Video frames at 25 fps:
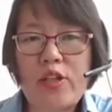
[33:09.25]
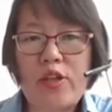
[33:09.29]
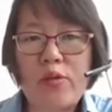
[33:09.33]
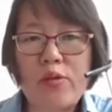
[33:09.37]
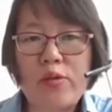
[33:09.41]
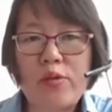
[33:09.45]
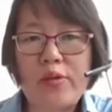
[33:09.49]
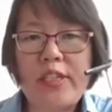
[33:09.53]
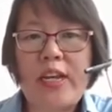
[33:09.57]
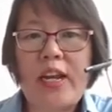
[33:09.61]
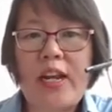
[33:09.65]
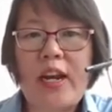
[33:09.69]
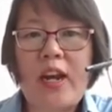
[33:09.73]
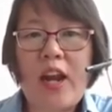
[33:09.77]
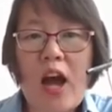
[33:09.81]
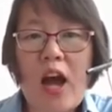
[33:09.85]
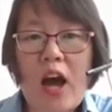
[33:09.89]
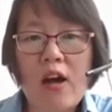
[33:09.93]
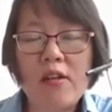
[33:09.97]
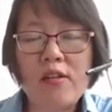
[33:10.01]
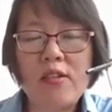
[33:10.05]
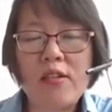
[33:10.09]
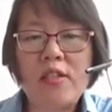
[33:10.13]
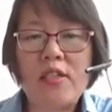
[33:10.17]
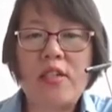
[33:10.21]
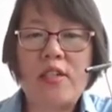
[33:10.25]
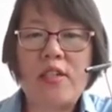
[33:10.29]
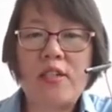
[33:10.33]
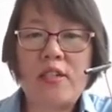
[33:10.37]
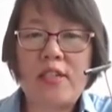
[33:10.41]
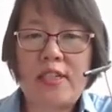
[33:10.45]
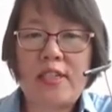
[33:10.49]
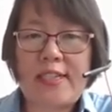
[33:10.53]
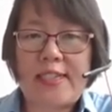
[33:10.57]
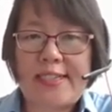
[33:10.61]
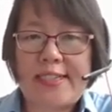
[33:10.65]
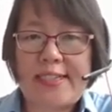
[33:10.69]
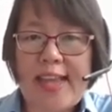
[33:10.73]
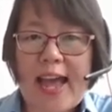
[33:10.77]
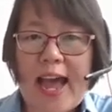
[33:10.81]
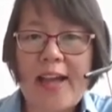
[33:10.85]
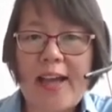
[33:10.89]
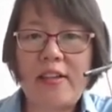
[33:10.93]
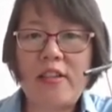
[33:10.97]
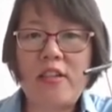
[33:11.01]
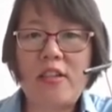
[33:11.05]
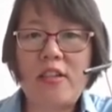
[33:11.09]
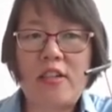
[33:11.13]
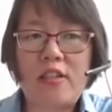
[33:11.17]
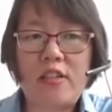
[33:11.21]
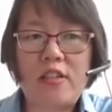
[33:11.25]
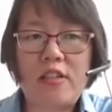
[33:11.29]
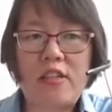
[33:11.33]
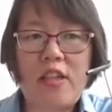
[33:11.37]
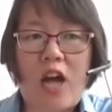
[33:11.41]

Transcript: using Lonza's standard